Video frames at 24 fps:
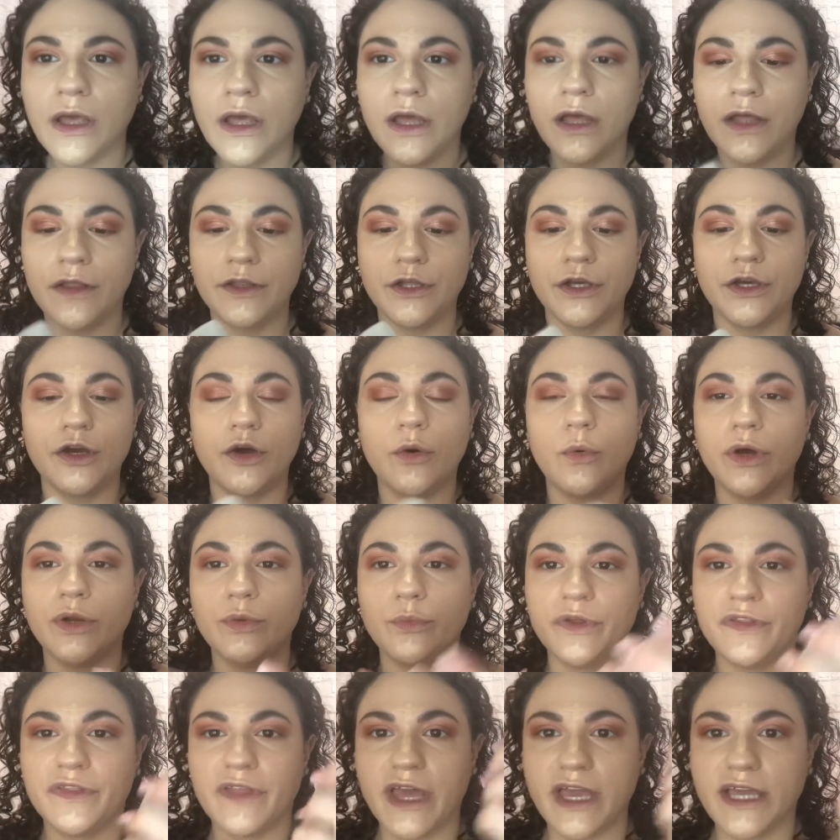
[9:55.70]
You can go in
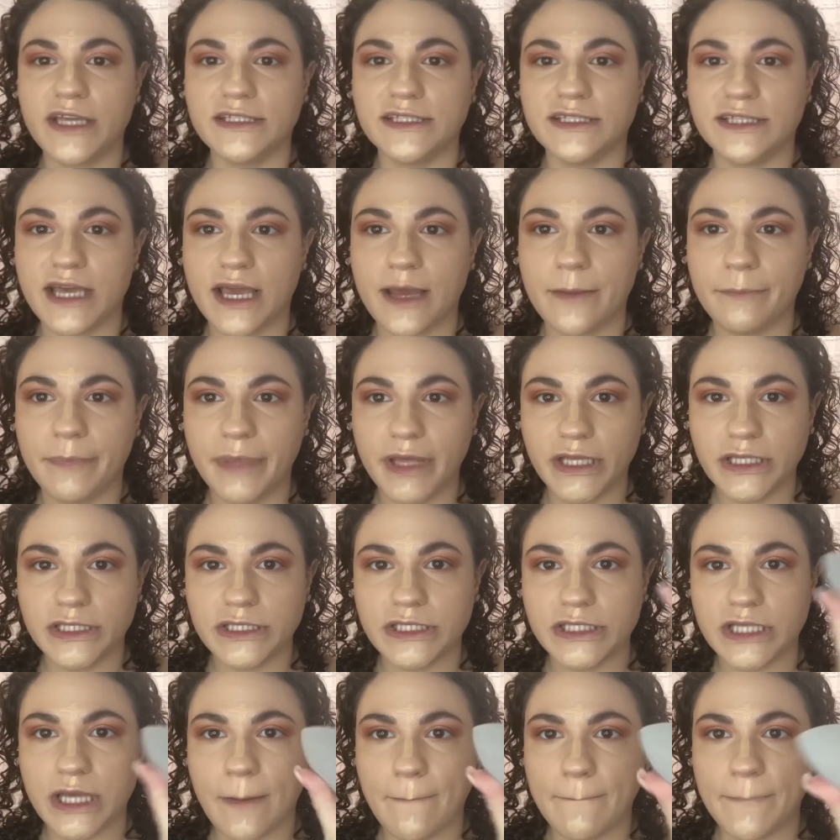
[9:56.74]
with a
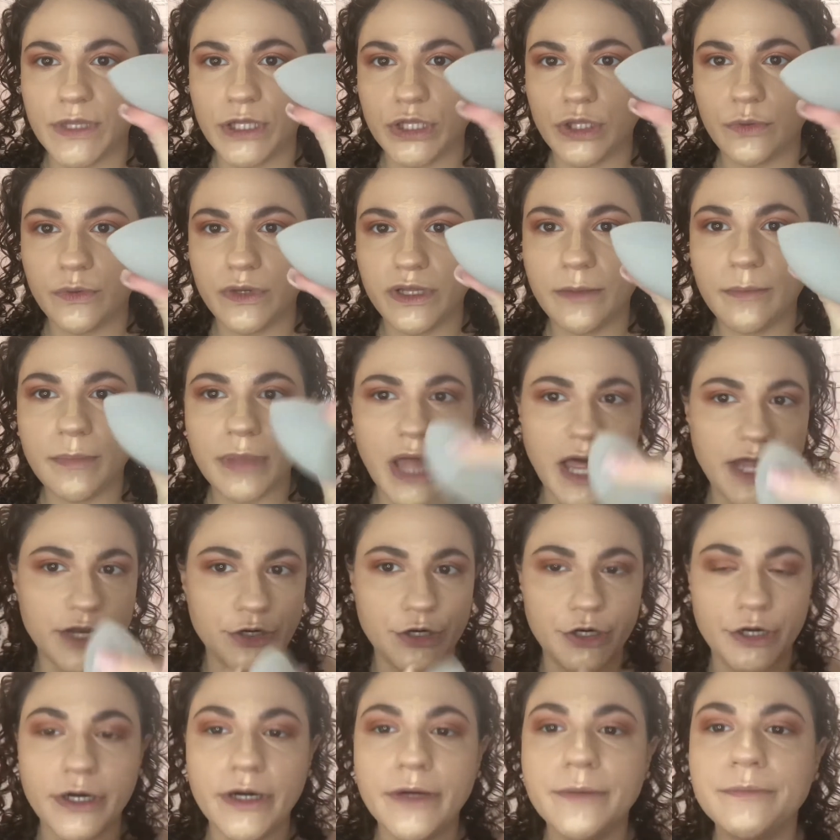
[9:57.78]
dampened beauty blender.